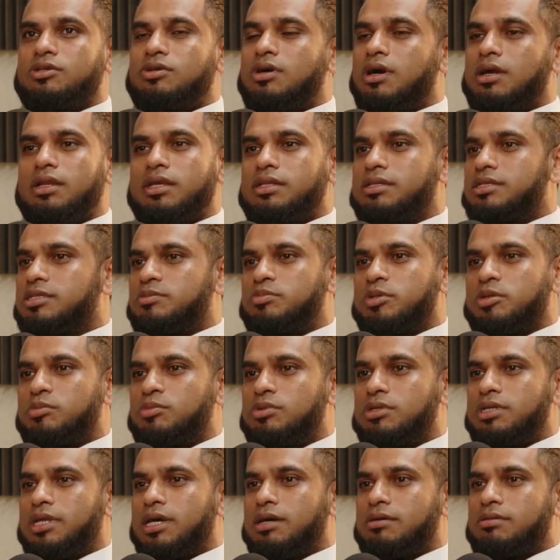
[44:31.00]
you can't let these
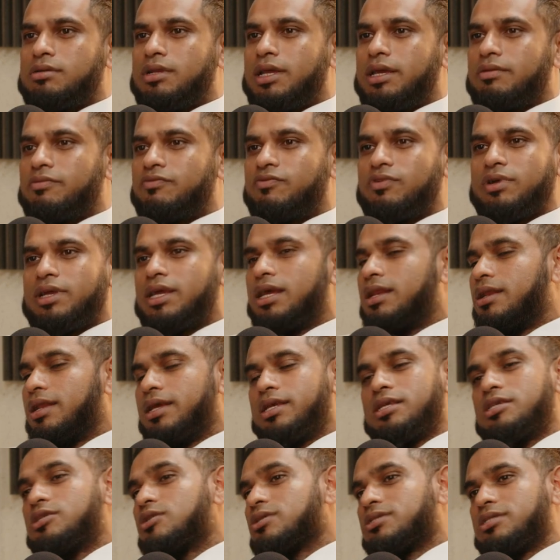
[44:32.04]
people down like forget
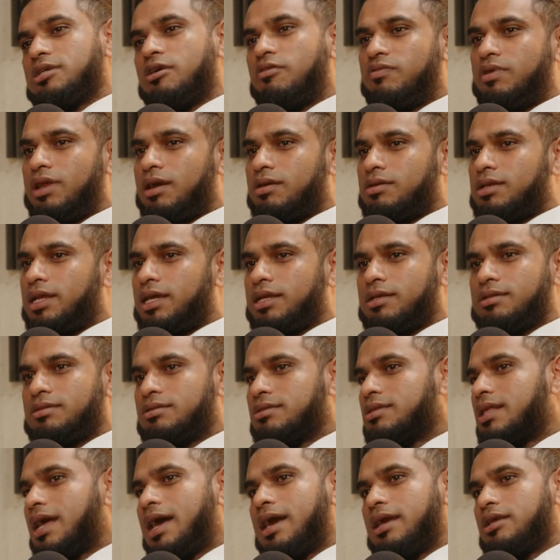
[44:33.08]
letting yourself down like
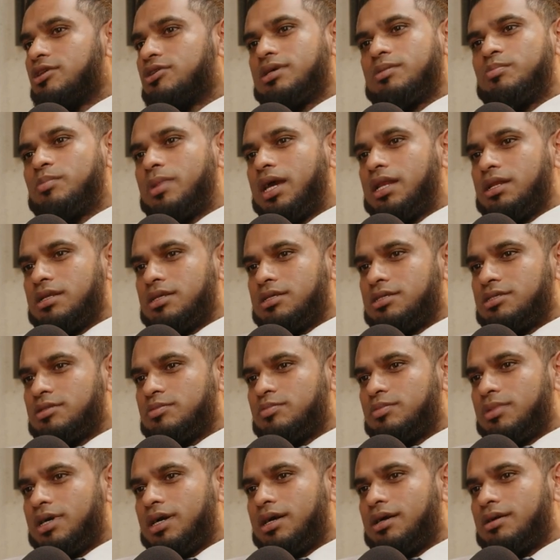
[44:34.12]
that you can manage
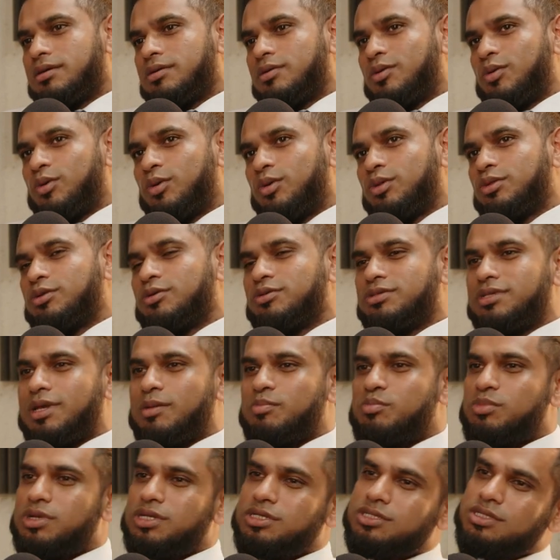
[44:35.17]
but all those
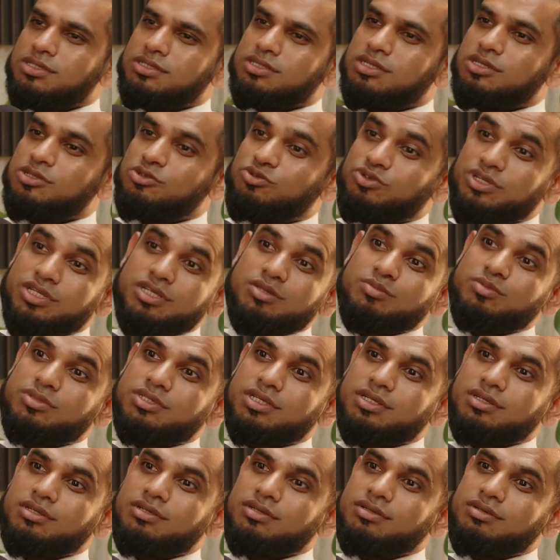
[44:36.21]
ambitions and dreams
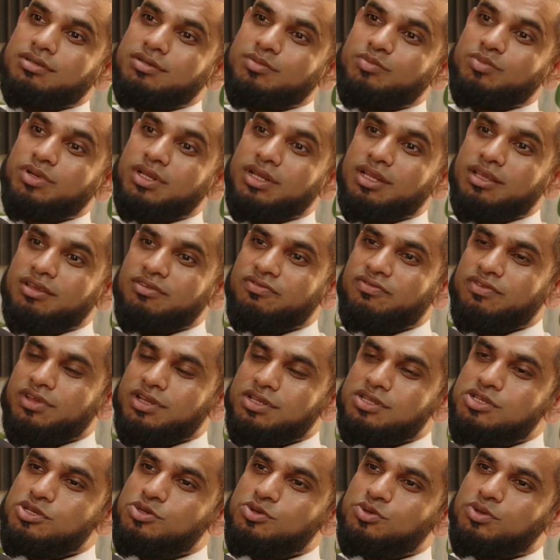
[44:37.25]
and belief
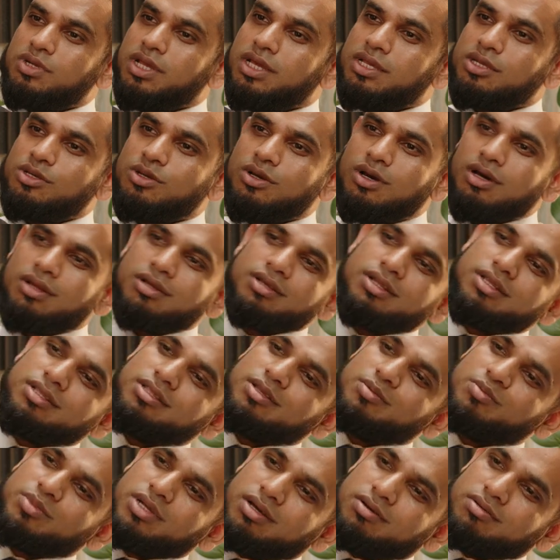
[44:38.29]
in you like you can't let
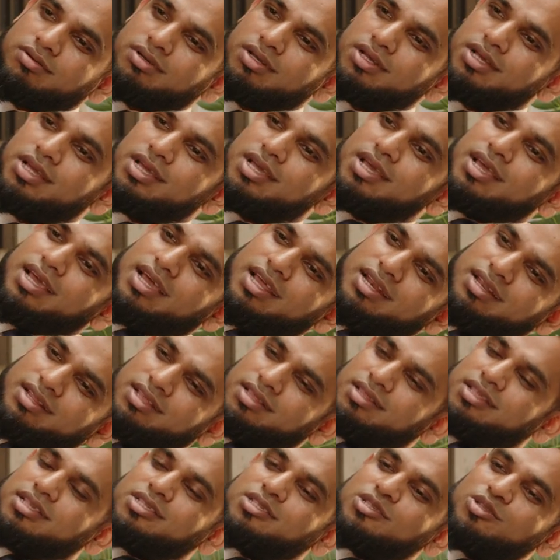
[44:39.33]
them down and
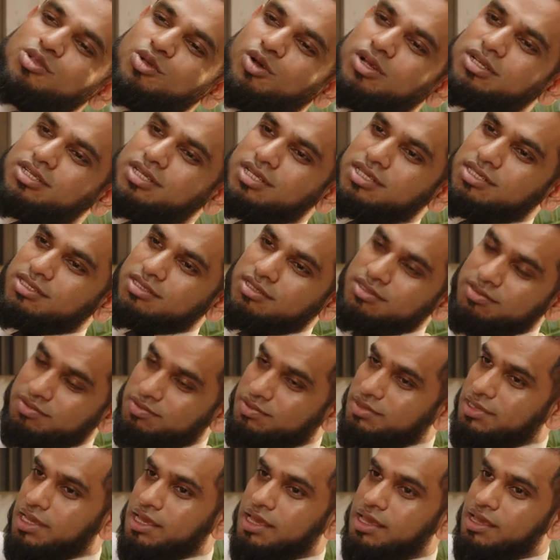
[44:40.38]
this is not just
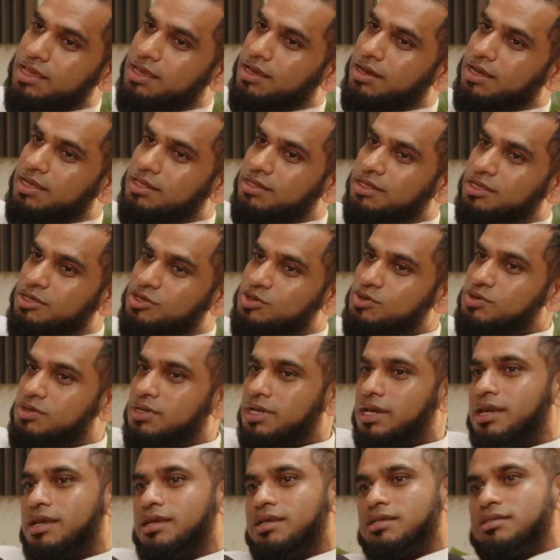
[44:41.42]
here in the
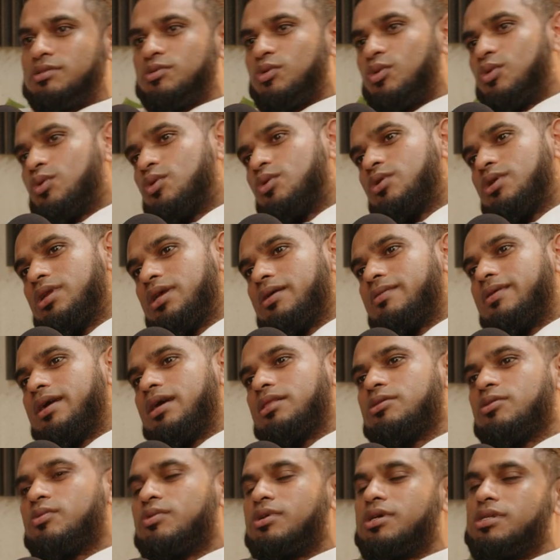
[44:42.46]
UK it's all
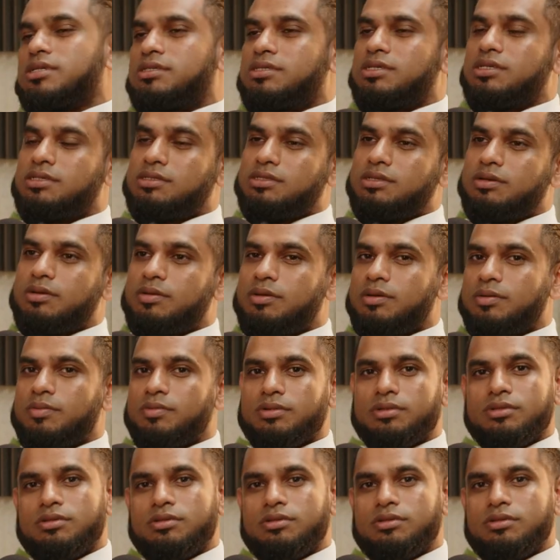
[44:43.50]
around the world since the